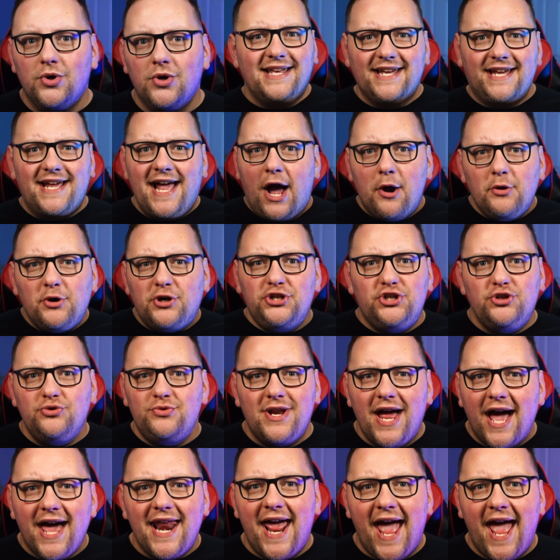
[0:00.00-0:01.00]
Like, how could
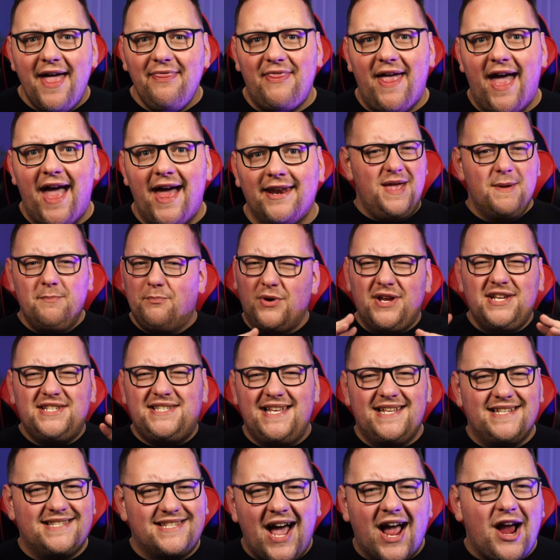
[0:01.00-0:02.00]
you not add that? It brings
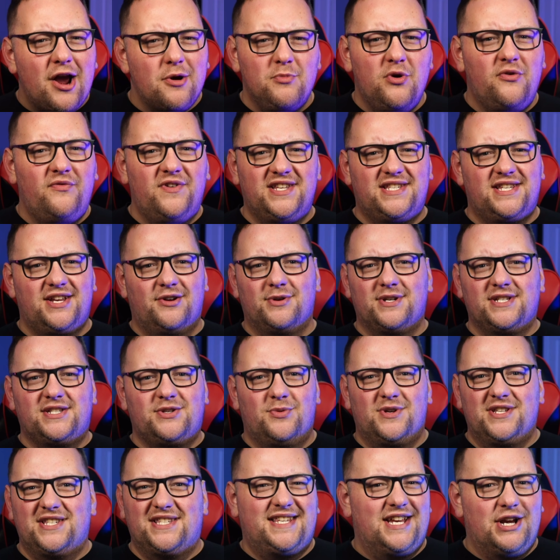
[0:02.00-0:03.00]
the entire movie series
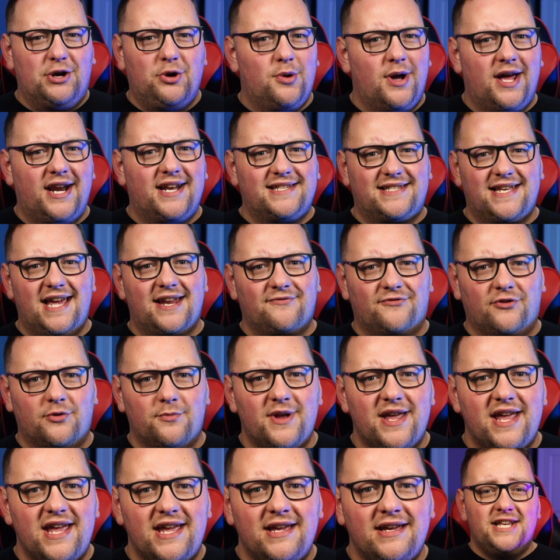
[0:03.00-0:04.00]
to a 0 out of 10 for
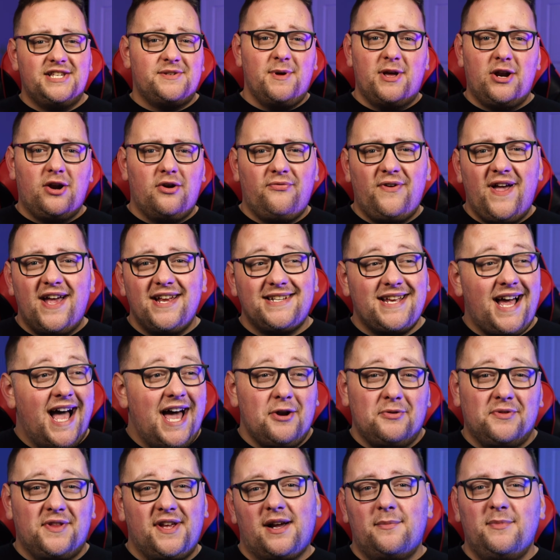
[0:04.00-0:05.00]
me. As a matter of fact,
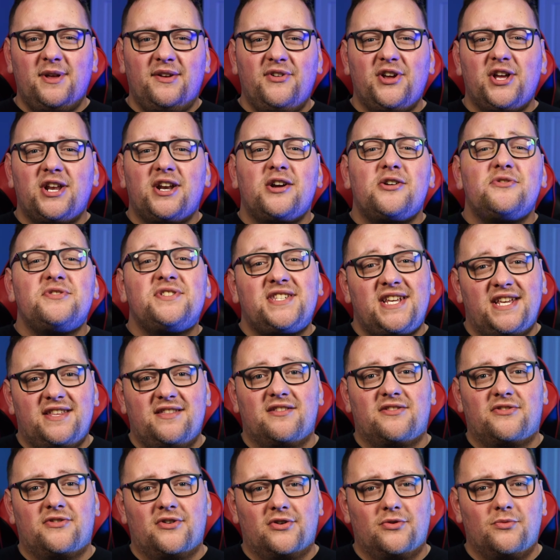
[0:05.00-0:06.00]
I don't think I'm even gonna go see
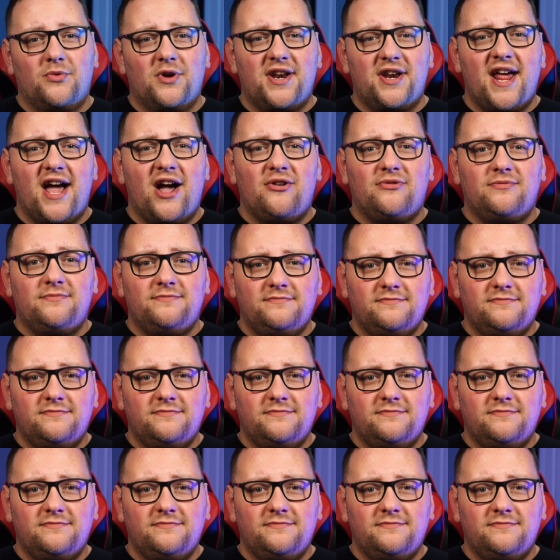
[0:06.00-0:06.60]
the 3rd one now.